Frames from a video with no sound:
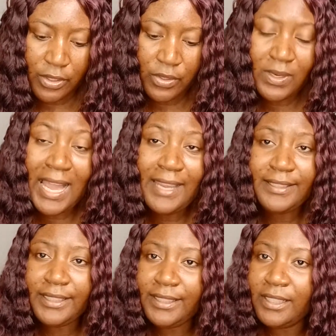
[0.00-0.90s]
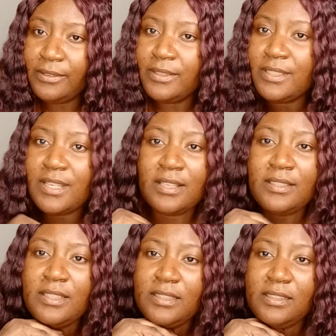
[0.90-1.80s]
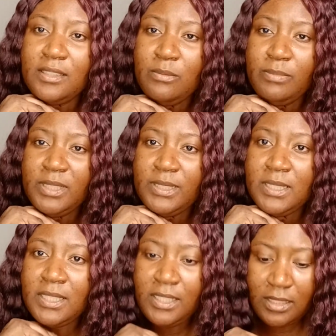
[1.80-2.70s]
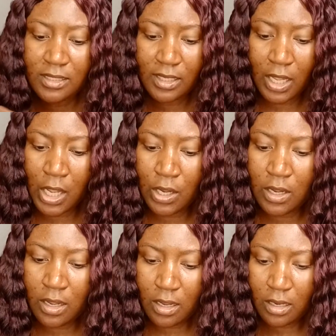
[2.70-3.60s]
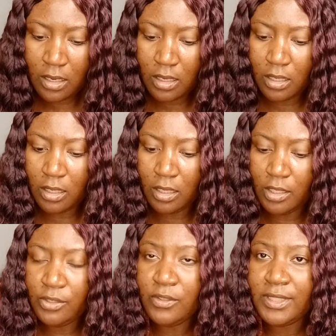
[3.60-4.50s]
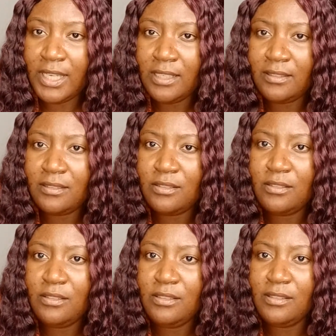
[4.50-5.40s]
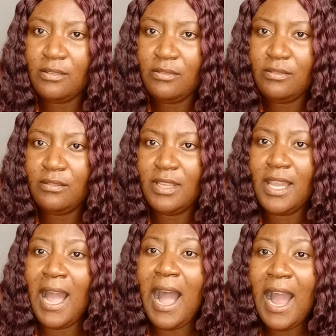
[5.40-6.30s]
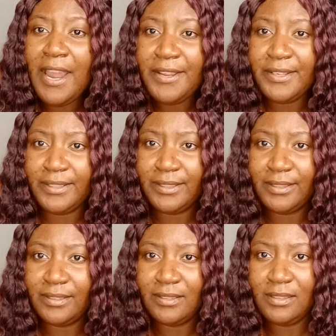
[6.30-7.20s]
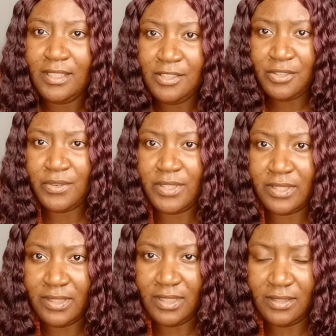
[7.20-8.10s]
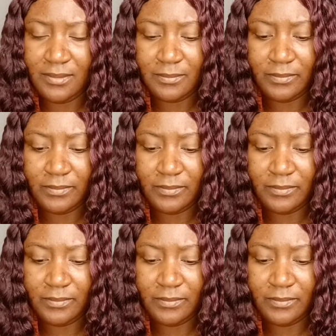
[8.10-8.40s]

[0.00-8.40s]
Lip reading: you'll either get rejected completely or you'll get the higher interest rate.